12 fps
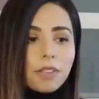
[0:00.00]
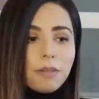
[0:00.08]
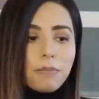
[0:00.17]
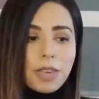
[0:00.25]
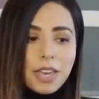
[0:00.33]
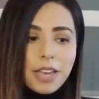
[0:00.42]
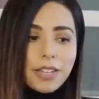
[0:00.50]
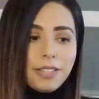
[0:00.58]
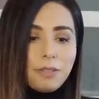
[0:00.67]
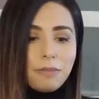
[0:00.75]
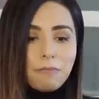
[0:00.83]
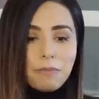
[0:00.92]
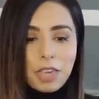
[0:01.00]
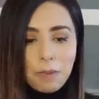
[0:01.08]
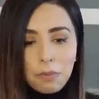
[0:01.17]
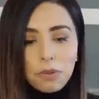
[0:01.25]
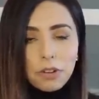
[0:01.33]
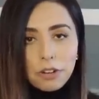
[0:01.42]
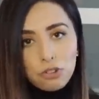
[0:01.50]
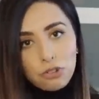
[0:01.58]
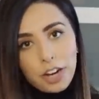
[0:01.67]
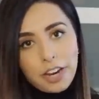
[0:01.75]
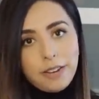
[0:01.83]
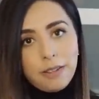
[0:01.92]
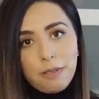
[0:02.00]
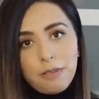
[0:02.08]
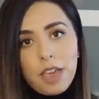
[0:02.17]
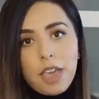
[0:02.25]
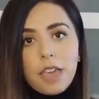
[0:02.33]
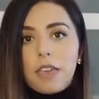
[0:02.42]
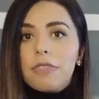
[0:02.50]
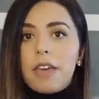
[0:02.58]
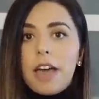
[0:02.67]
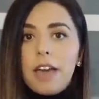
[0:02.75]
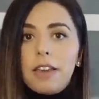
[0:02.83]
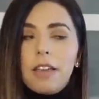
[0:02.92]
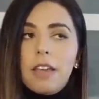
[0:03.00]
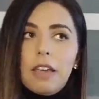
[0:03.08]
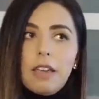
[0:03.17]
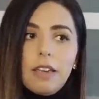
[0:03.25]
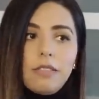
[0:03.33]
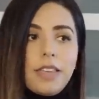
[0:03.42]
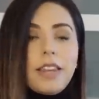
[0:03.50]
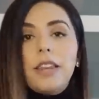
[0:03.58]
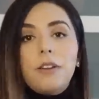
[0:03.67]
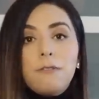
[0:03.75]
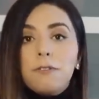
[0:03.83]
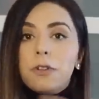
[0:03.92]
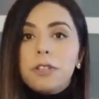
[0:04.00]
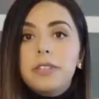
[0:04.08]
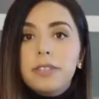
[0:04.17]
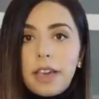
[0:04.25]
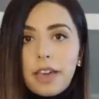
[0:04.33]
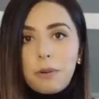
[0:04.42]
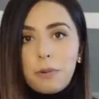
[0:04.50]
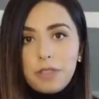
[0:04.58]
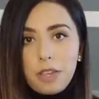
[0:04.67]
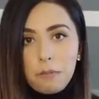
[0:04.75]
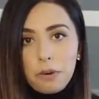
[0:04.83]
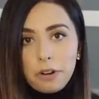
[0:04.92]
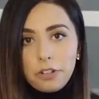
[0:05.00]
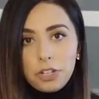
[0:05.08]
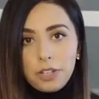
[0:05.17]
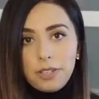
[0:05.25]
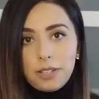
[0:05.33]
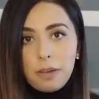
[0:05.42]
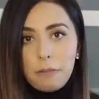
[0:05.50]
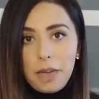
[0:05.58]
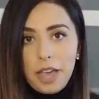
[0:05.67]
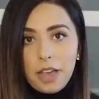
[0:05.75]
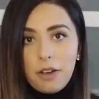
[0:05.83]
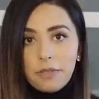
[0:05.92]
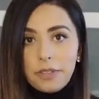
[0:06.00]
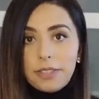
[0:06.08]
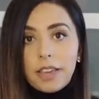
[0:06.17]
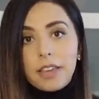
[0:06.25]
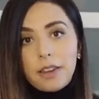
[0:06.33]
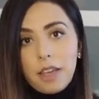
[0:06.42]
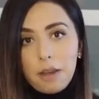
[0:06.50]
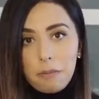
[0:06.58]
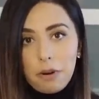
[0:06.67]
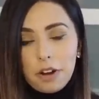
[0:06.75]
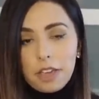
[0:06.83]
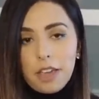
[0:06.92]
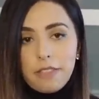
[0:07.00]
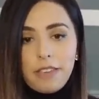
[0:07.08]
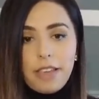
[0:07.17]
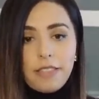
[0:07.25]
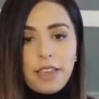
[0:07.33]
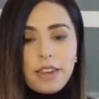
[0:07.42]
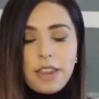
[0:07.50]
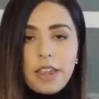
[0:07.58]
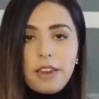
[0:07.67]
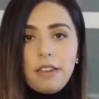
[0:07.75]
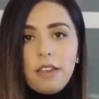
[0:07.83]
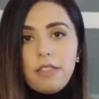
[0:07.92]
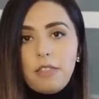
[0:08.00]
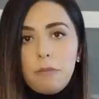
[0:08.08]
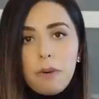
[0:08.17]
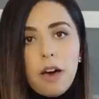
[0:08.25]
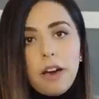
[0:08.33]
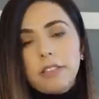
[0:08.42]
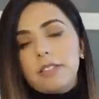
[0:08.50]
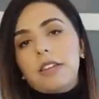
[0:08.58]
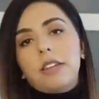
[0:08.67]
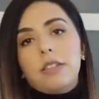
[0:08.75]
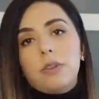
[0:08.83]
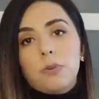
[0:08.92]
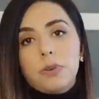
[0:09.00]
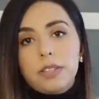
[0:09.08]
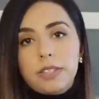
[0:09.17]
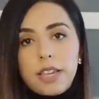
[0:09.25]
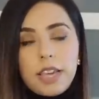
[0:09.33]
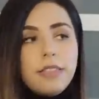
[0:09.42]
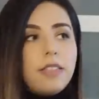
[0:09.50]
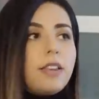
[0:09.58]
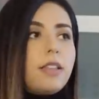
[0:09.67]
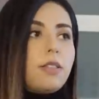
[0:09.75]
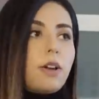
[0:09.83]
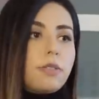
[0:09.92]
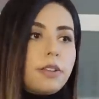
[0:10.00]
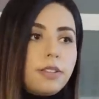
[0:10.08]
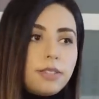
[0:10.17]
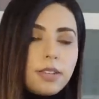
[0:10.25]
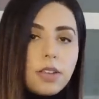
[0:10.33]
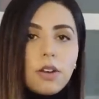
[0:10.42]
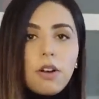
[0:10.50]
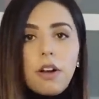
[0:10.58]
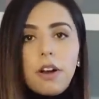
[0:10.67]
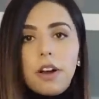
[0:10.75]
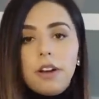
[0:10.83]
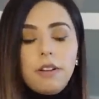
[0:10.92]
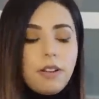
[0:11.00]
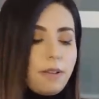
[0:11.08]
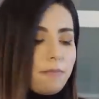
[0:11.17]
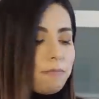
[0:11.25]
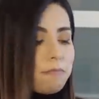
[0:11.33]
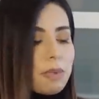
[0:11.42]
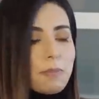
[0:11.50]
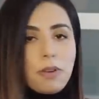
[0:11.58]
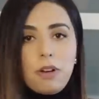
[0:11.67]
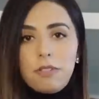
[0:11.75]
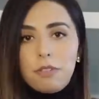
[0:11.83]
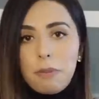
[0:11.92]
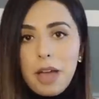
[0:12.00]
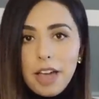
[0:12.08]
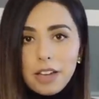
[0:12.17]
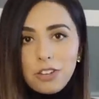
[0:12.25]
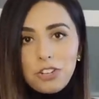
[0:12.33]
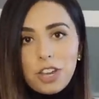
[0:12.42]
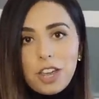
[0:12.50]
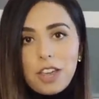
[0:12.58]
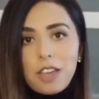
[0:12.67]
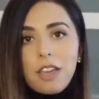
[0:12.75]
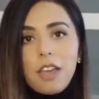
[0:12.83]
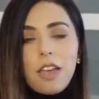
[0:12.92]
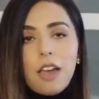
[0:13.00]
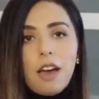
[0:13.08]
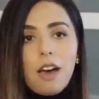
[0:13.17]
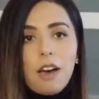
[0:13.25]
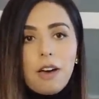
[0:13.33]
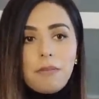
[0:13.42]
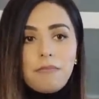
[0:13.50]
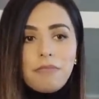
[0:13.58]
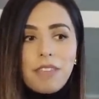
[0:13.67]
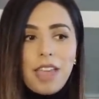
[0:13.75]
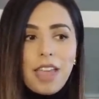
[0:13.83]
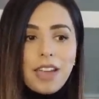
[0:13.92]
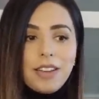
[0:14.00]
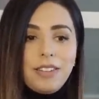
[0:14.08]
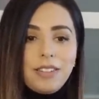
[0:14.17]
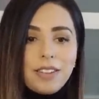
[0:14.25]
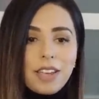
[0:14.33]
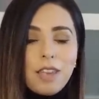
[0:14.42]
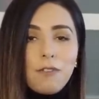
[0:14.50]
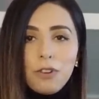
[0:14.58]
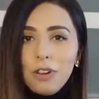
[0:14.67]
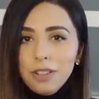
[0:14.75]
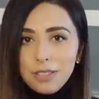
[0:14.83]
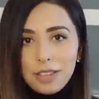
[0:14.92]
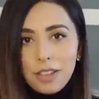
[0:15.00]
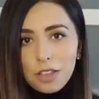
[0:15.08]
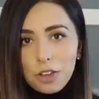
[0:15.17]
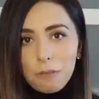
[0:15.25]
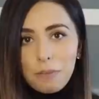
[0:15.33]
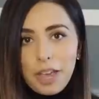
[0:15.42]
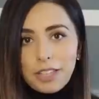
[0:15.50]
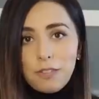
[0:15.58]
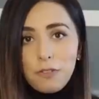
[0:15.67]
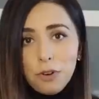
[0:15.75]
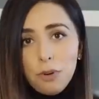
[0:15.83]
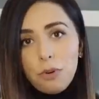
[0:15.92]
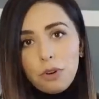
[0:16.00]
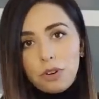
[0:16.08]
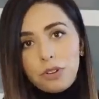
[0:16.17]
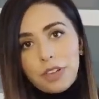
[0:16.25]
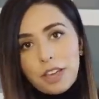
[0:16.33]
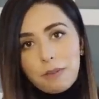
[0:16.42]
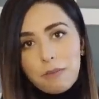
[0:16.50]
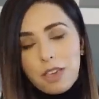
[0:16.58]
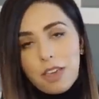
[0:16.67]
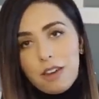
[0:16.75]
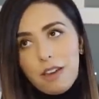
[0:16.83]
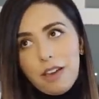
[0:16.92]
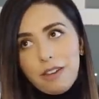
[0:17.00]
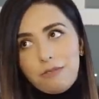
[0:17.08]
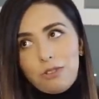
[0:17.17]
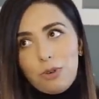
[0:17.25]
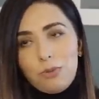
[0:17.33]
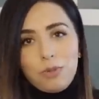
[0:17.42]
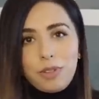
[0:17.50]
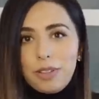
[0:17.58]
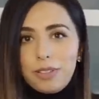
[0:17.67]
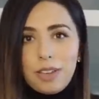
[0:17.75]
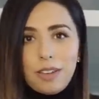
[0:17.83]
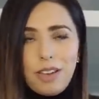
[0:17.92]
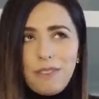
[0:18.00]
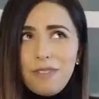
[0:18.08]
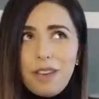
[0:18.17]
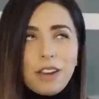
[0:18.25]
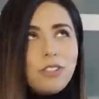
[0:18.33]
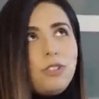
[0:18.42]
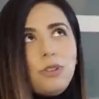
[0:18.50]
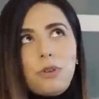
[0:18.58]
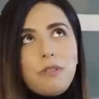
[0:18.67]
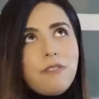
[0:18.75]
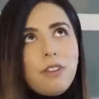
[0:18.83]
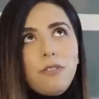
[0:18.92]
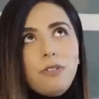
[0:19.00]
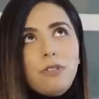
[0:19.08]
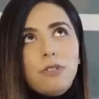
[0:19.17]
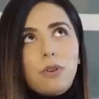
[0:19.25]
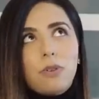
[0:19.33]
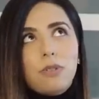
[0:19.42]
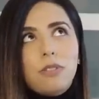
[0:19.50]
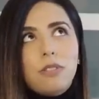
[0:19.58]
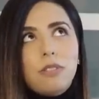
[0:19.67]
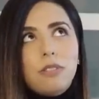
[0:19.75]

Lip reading: Because people are trained to think that they need a full set when they purchase a bag on the secondhand market, that they need the box, they need the receipt, they need the authenticity card, maybe all the packaging. And if you're not selling your bags, if you're a hoarder like me, and I don't really sell, I've never sold,